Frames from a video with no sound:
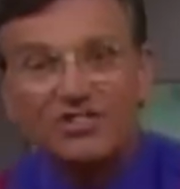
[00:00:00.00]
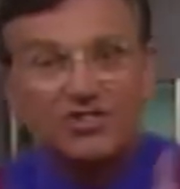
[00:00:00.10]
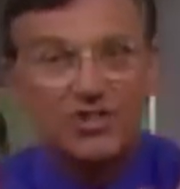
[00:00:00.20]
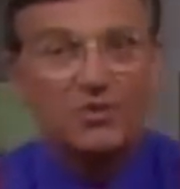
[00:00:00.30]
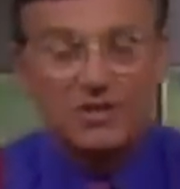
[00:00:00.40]

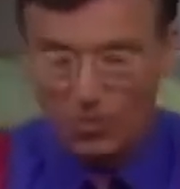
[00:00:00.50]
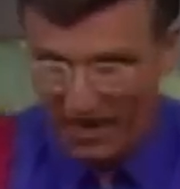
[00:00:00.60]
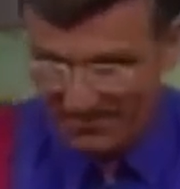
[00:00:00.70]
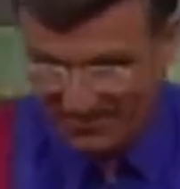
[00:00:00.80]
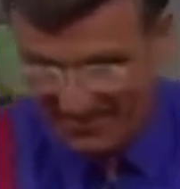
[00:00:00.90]
Stew is
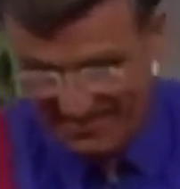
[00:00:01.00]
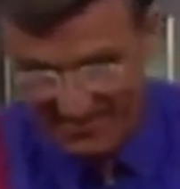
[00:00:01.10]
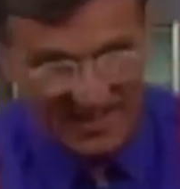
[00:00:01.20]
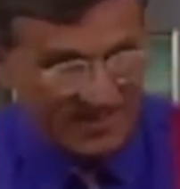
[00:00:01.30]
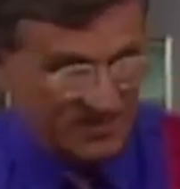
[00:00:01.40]
one
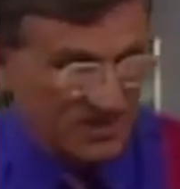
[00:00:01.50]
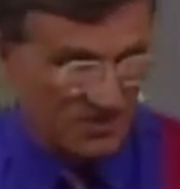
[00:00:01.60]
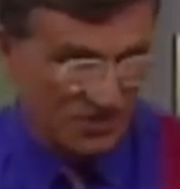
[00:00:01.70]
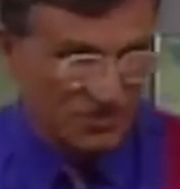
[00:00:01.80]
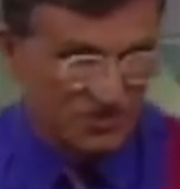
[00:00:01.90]
thing, and
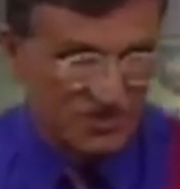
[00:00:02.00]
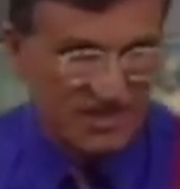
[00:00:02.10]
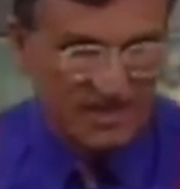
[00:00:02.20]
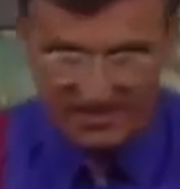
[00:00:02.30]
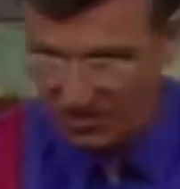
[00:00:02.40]
you can
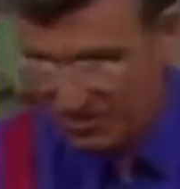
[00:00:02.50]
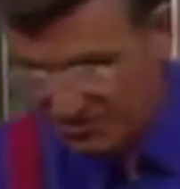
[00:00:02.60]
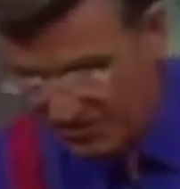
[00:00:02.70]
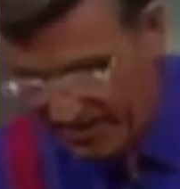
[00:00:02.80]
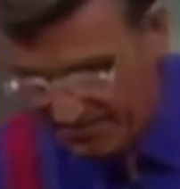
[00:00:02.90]
see it
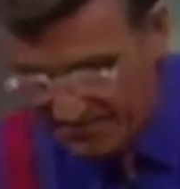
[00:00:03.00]
looks great.